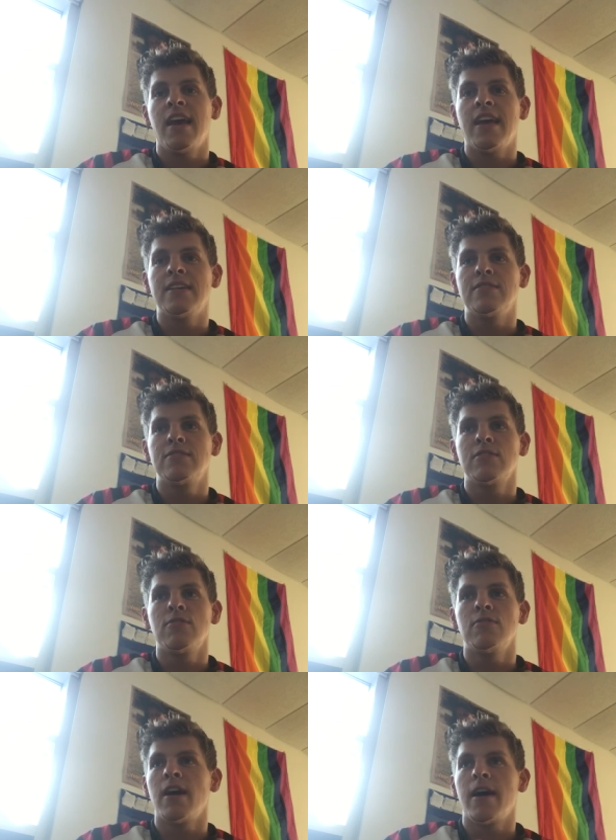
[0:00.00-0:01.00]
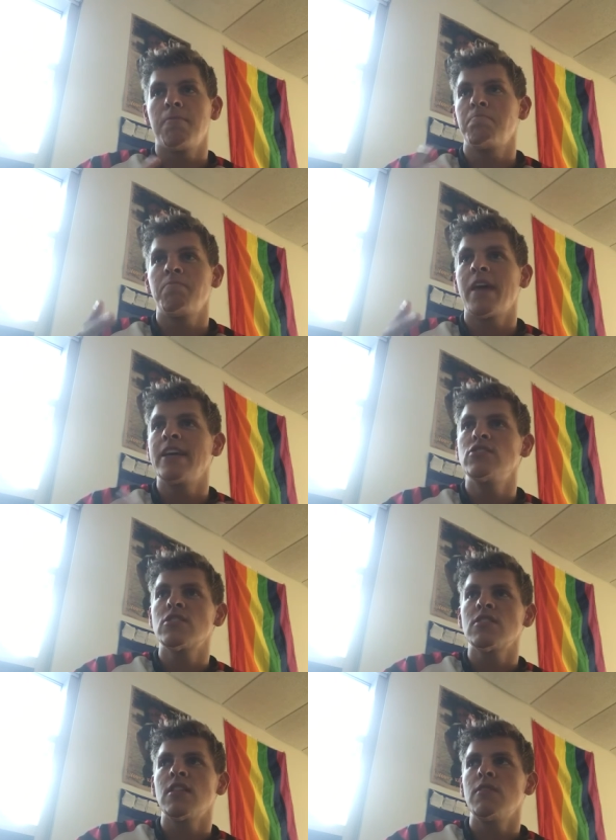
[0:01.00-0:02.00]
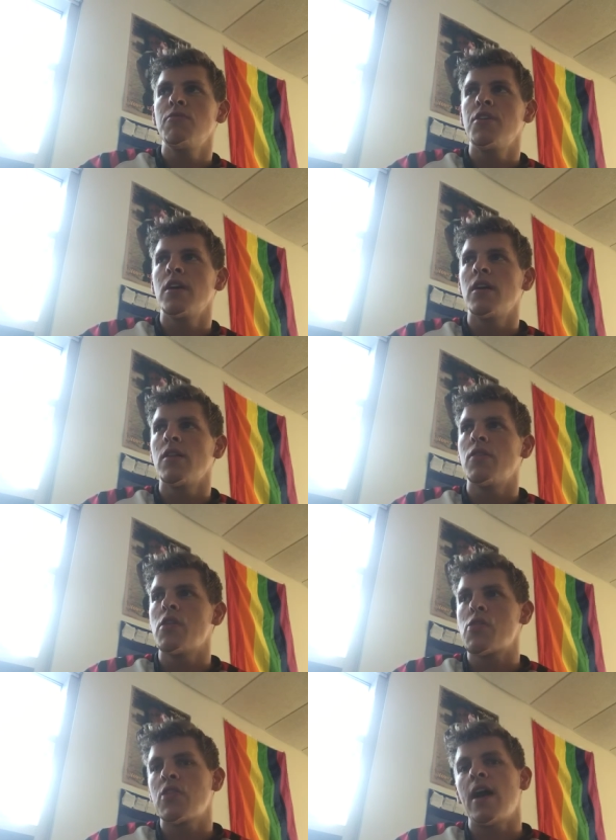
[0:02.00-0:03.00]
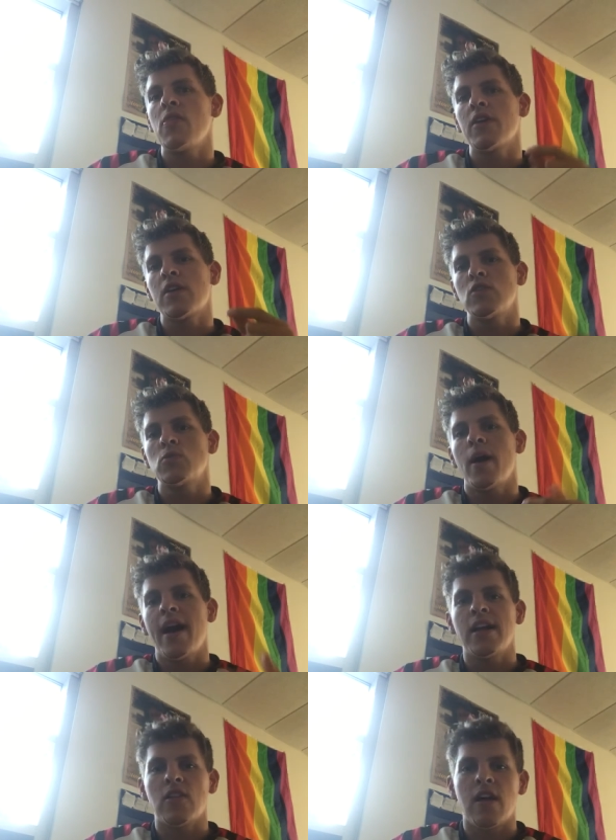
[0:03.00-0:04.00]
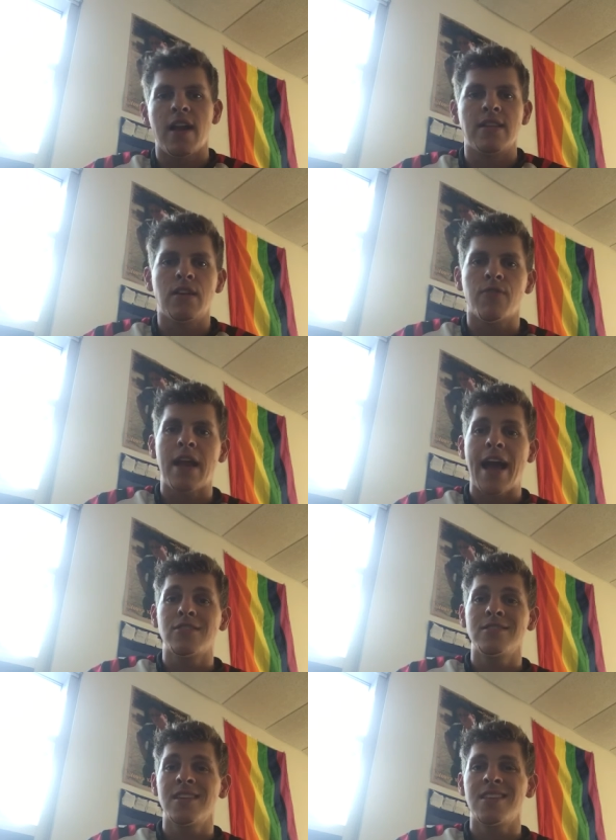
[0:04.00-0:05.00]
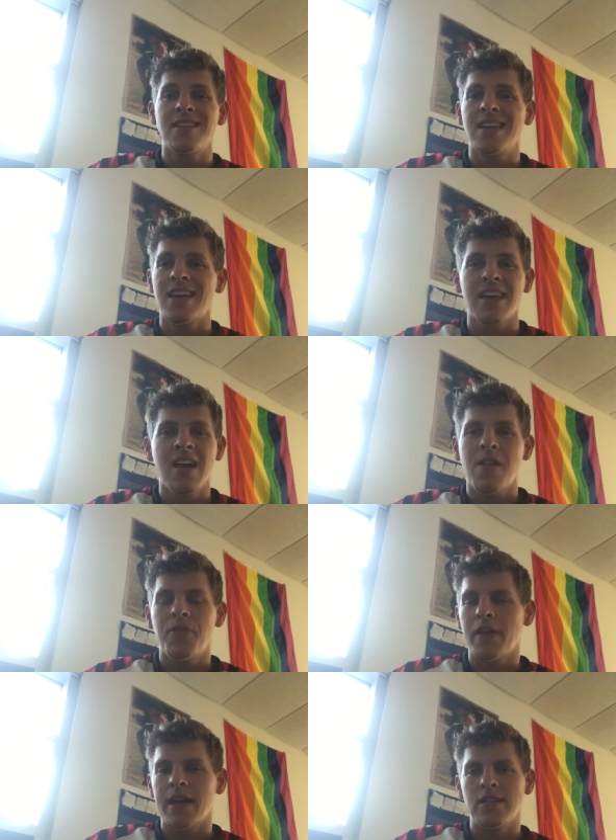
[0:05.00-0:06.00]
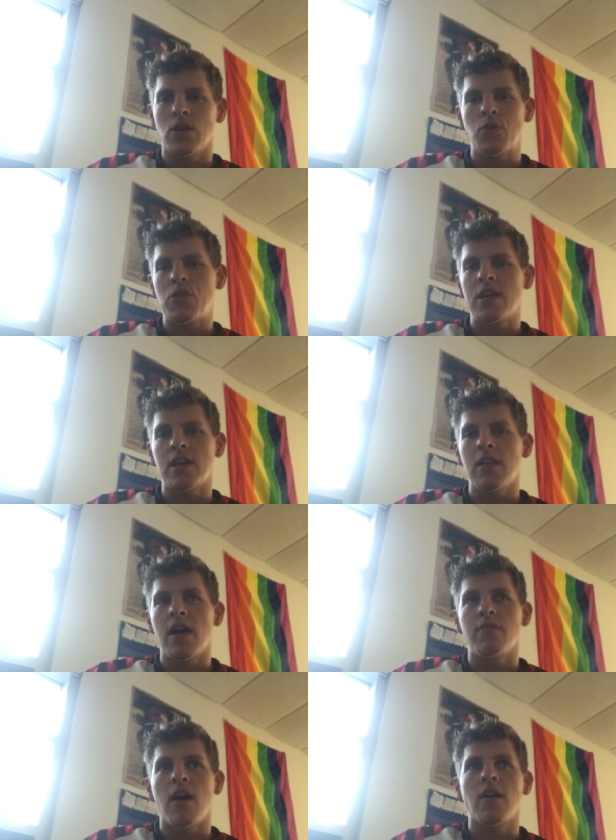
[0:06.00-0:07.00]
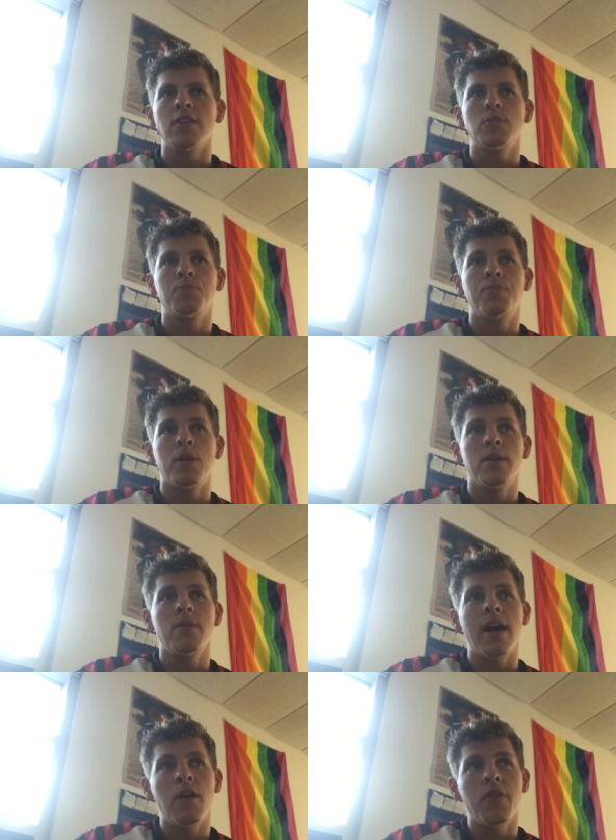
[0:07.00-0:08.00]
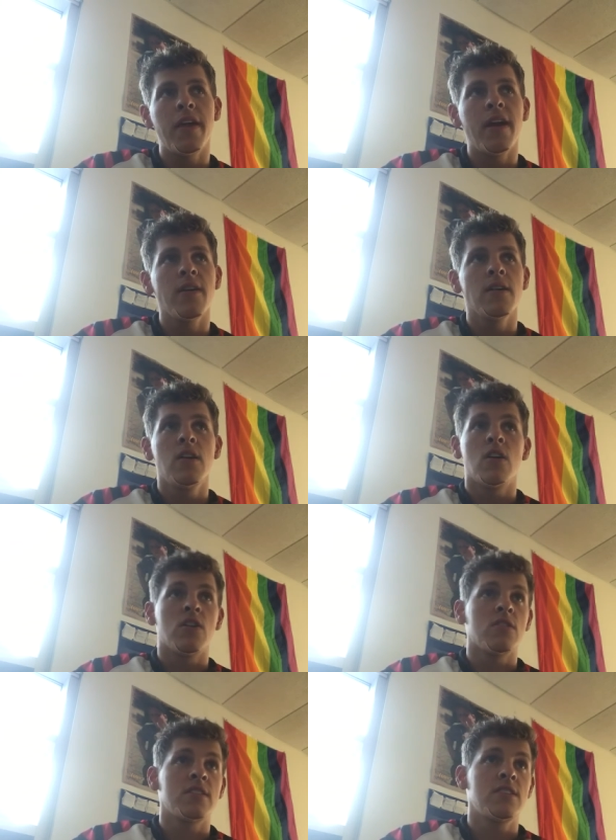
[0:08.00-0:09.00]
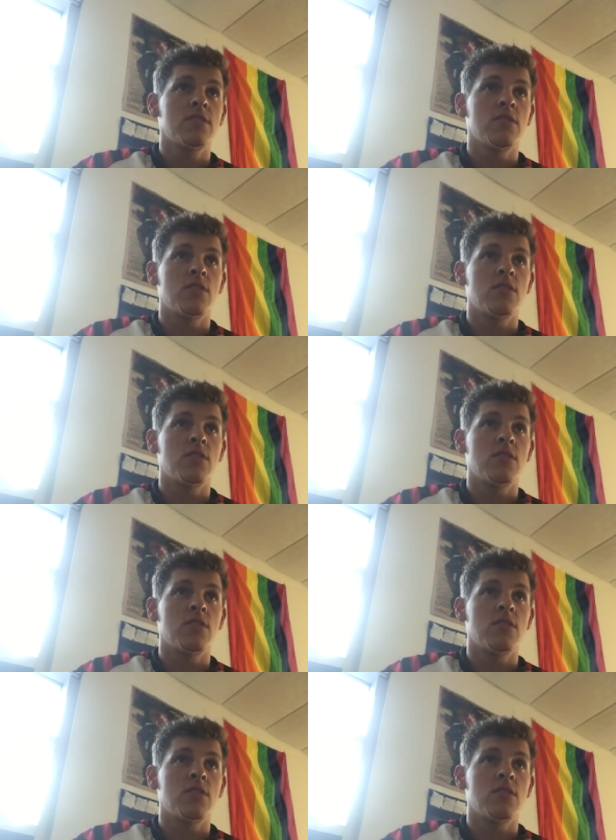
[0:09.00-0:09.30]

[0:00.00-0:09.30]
And so I, I just love the the thought that goes behind a lot of the different actions that they take that I don't think a lot of artists put out there, or at least